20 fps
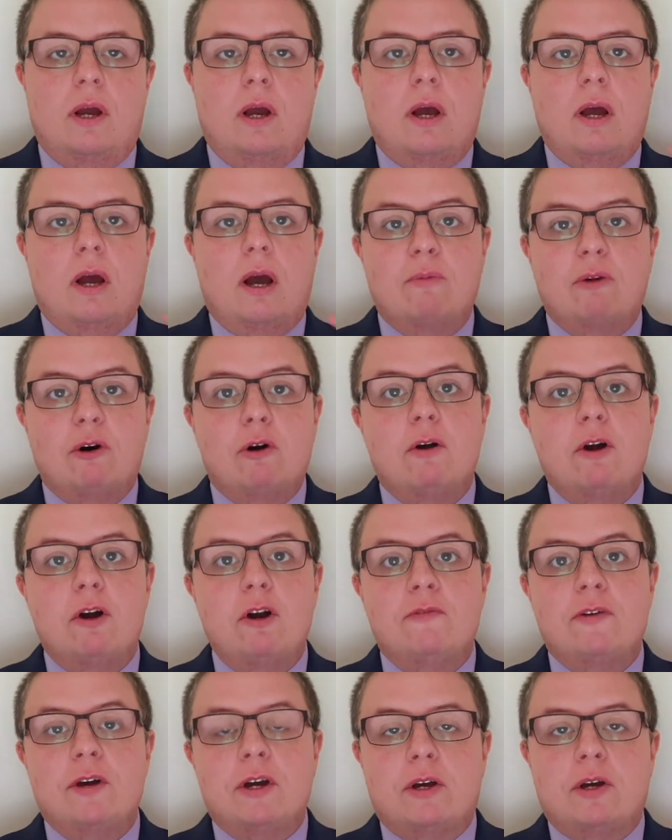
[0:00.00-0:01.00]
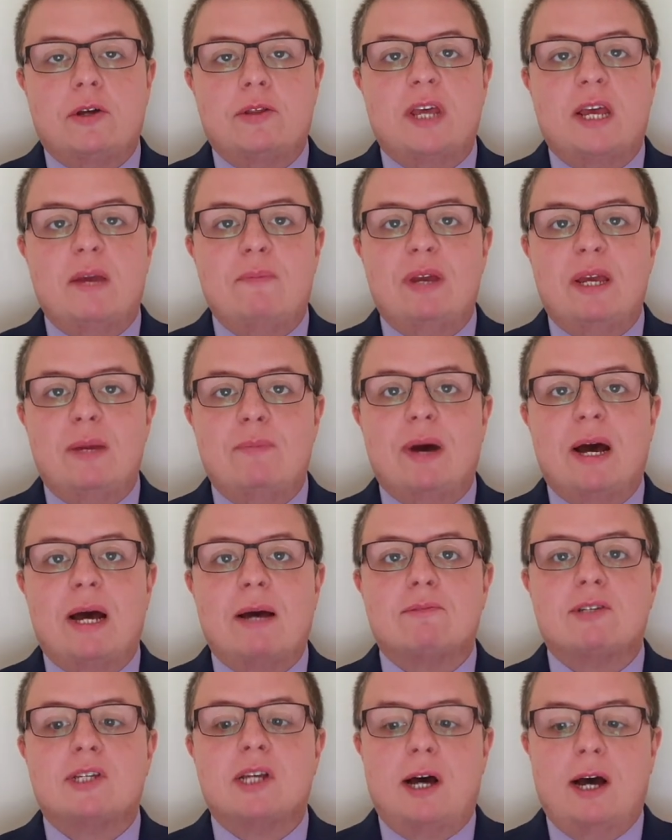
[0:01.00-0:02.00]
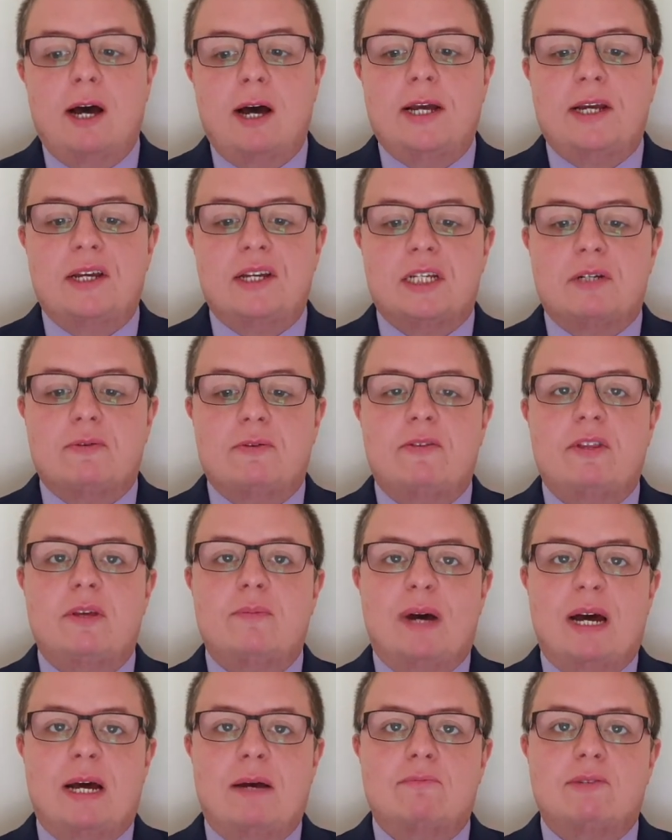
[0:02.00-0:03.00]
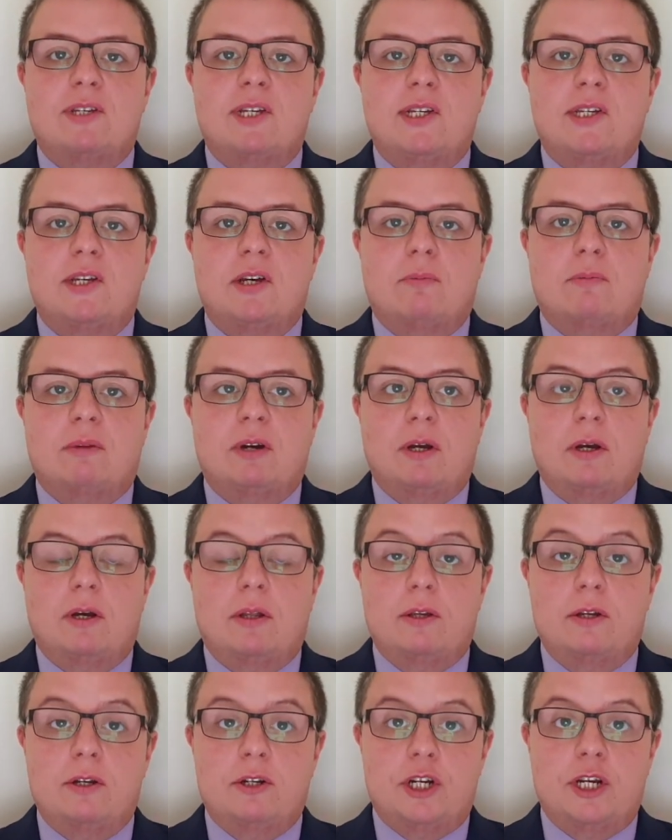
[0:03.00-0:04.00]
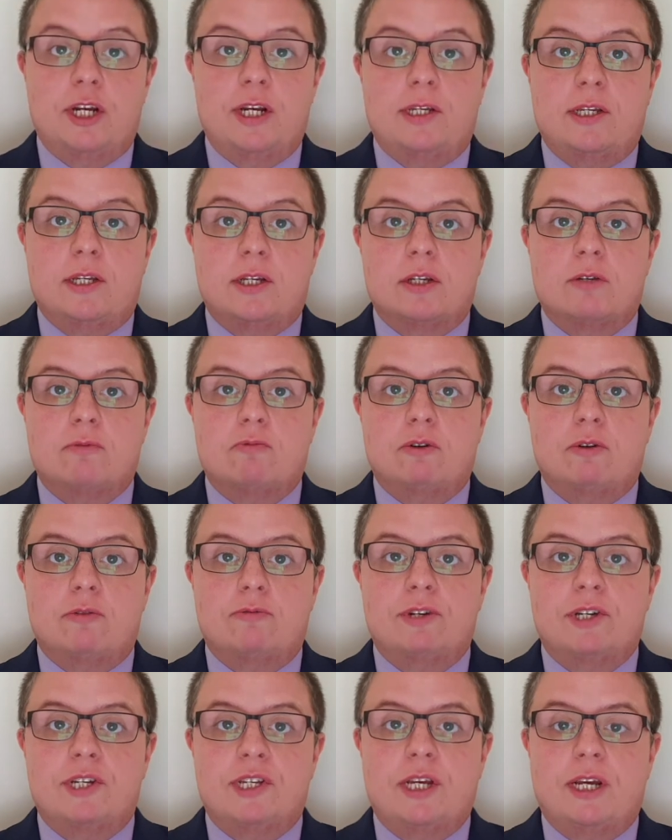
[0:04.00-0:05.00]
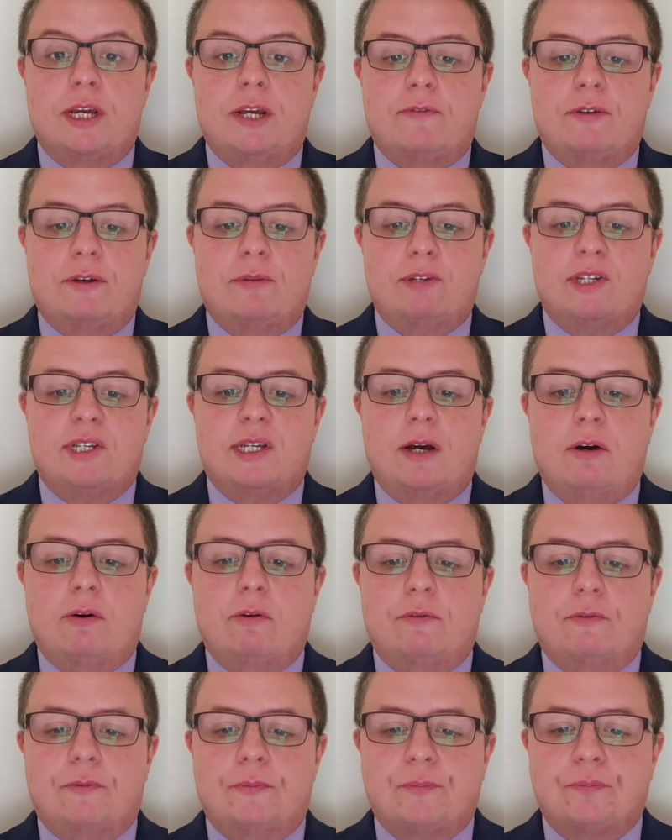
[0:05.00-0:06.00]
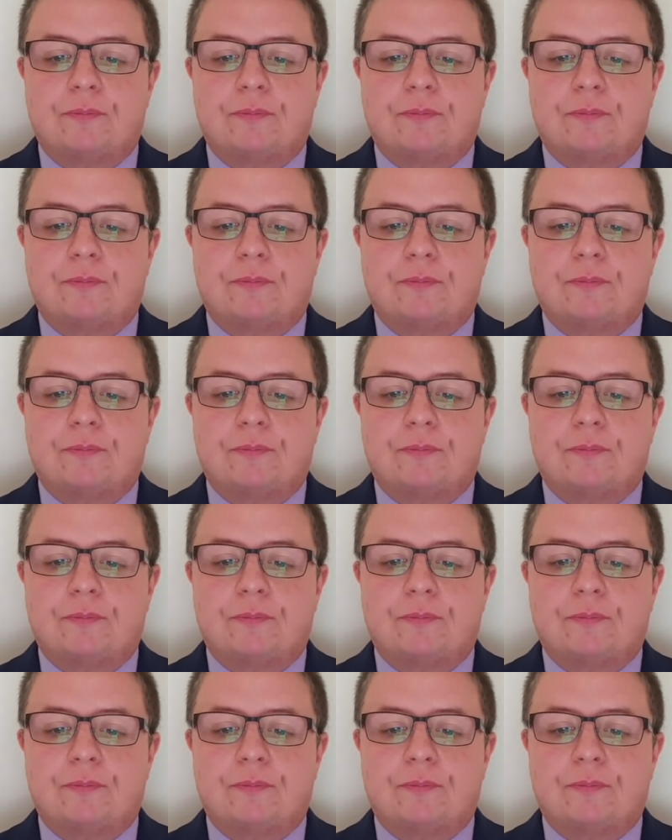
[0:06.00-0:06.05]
And moreover, could they be baptized with the baptism that Jesus would receive himself?